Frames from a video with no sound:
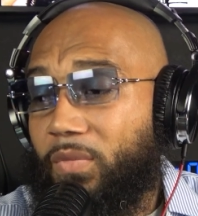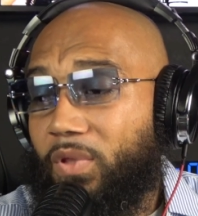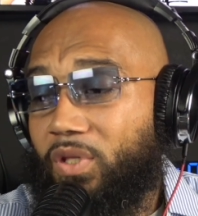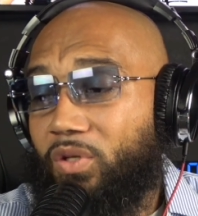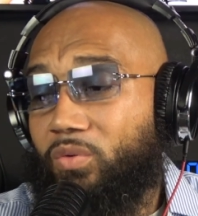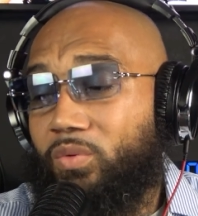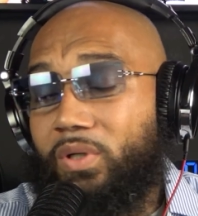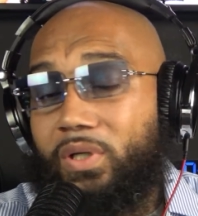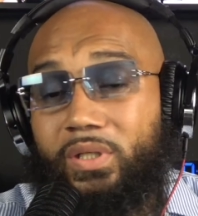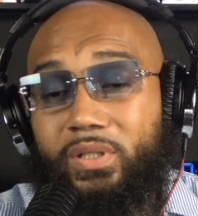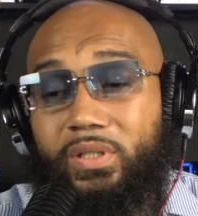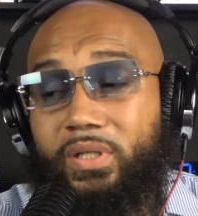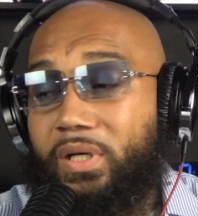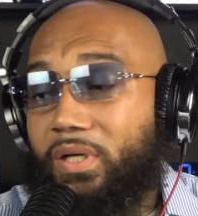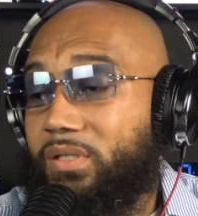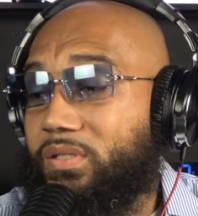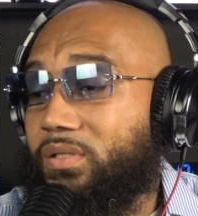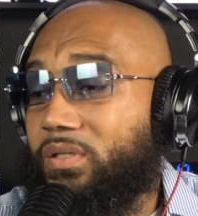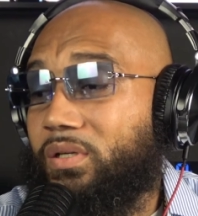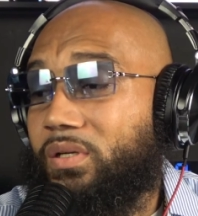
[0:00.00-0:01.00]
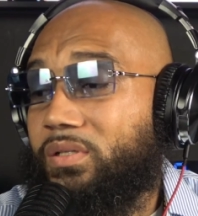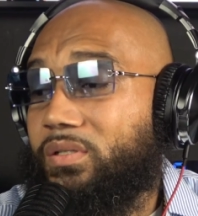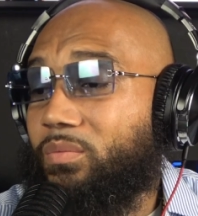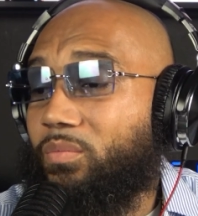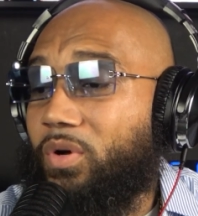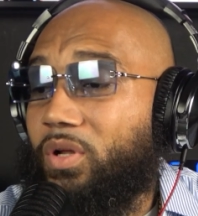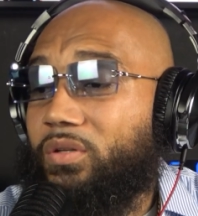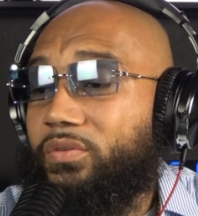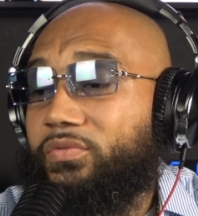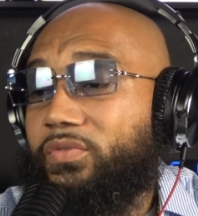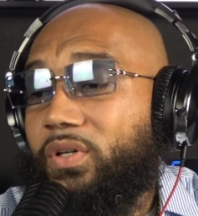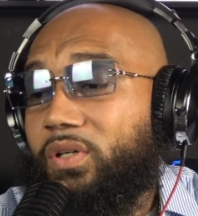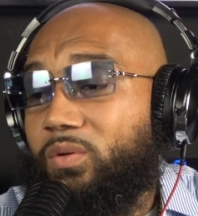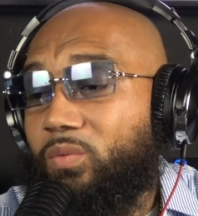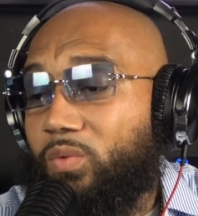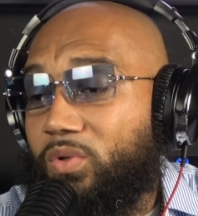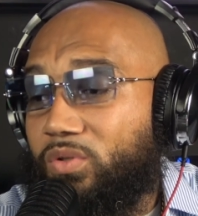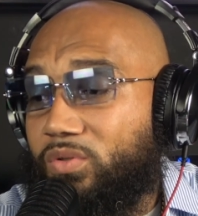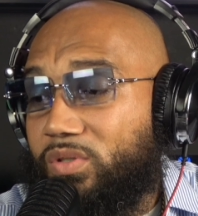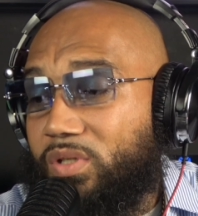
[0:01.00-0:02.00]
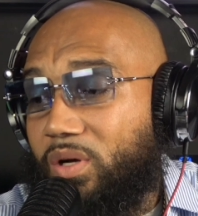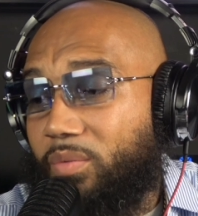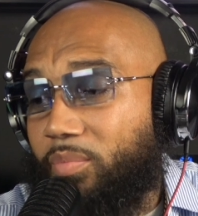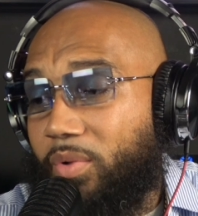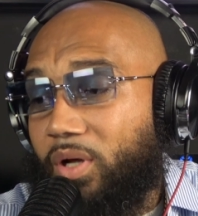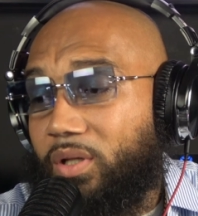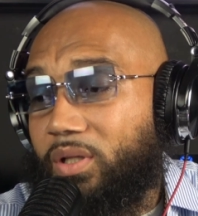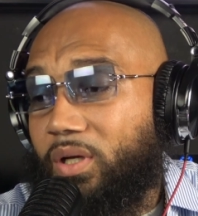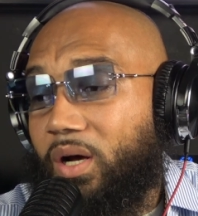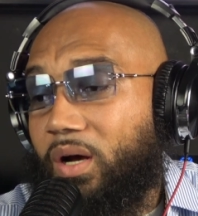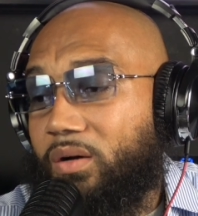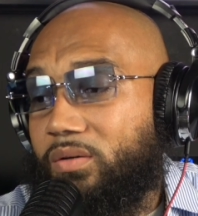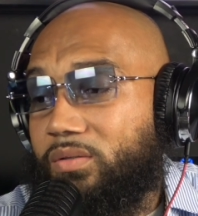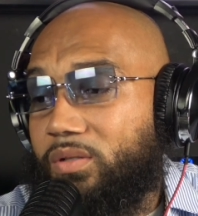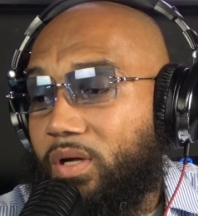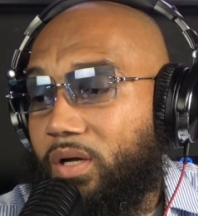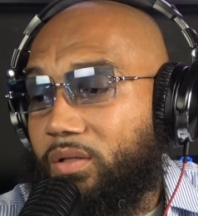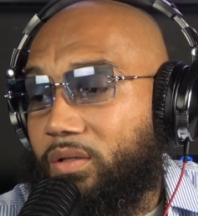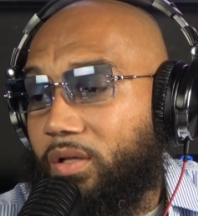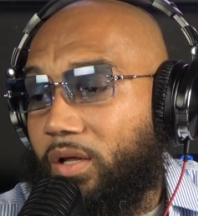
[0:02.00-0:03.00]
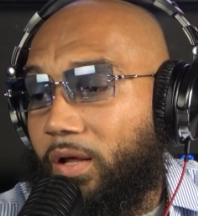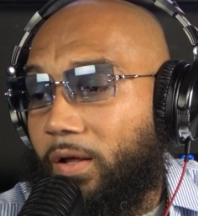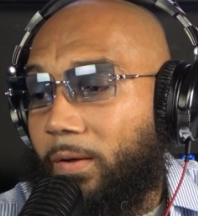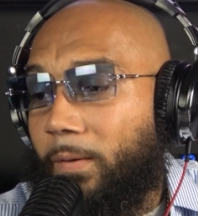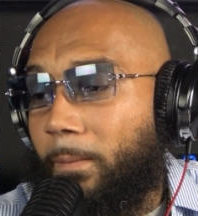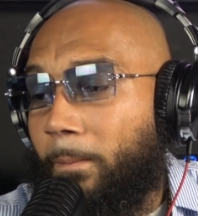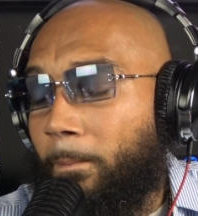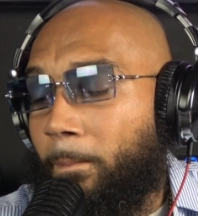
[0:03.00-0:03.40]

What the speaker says: You look dusty as a motherfucker when you step out the house like that.